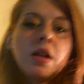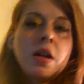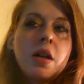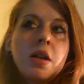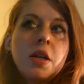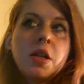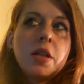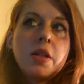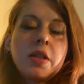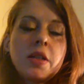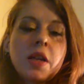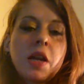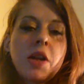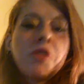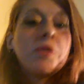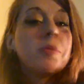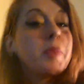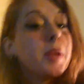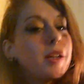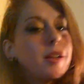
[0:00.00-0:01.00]
it
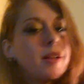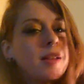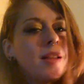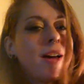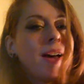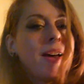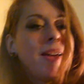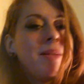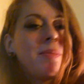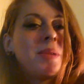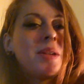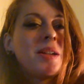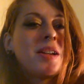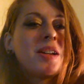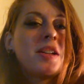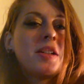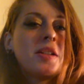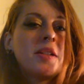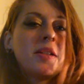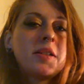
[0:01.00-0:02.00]
scared me a lot
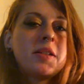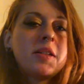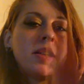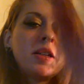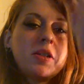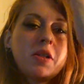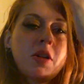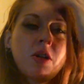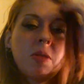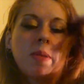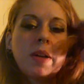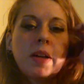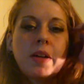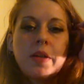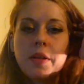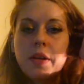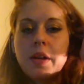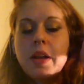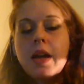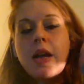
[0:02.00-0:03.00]
because they talk
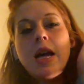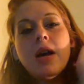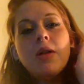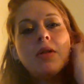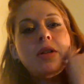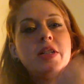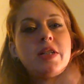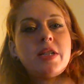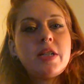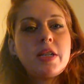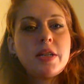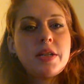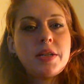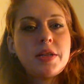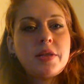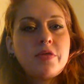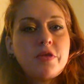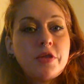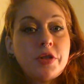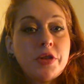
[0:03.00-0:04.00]
about how easy it
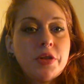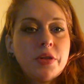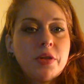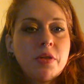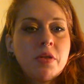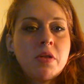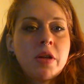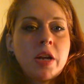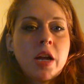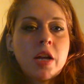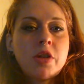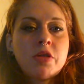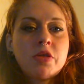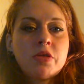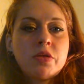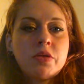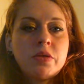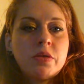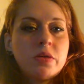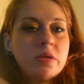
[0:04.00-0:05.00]
is for your
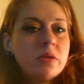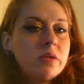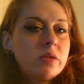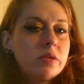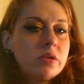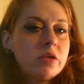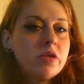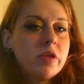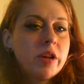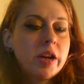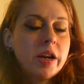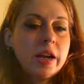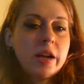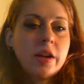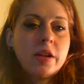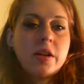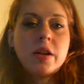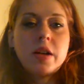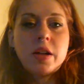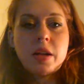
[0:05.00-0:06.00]
natural straight
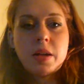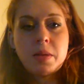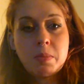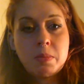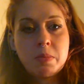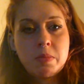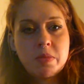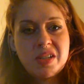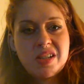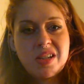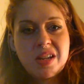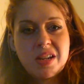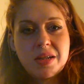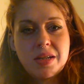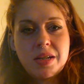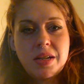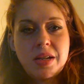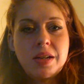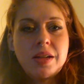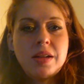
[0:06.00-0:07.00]
hair to get
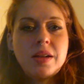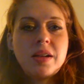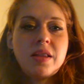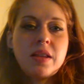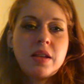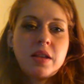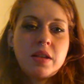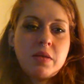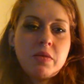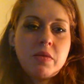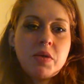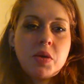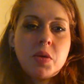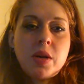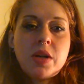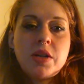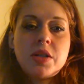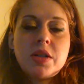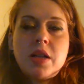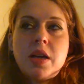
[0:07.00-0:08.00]
sucked in, and it
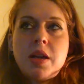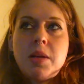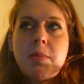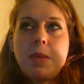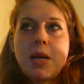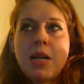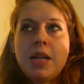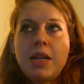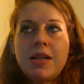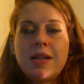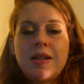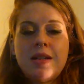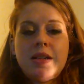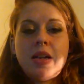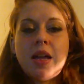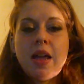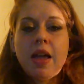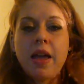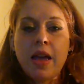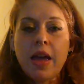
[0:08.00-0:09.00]
requires a lot of maintenance.
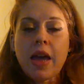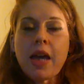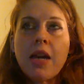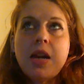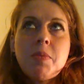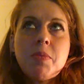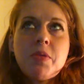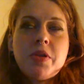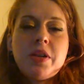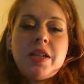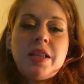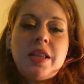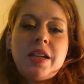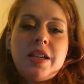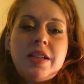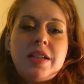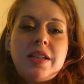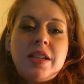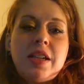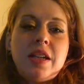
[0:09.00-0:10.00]
And I'm pretty
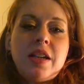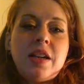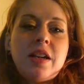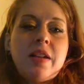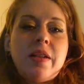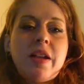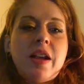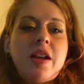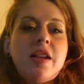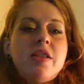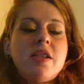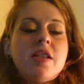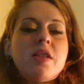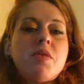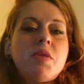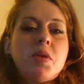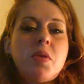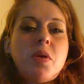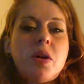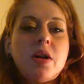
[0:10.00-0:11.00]
lazy, and anything that
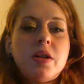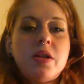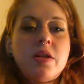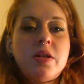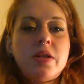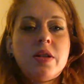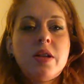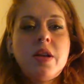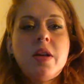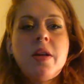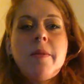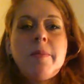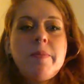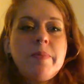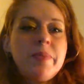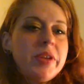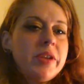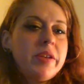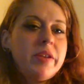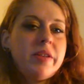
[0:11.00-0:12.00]
requires
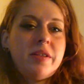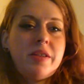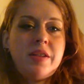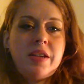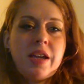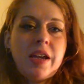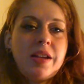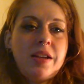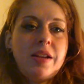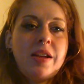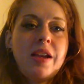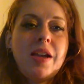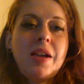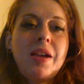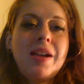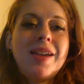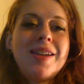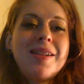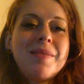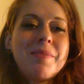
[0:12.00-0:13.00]

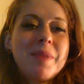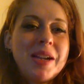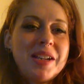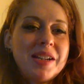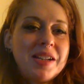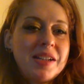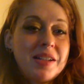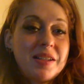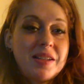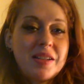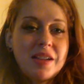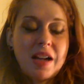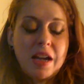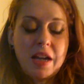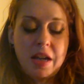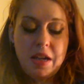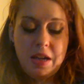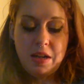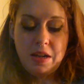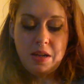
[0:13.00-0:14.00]
day-to-day maintenance
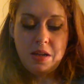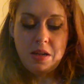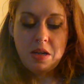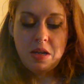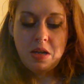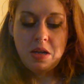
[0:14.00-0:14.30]
I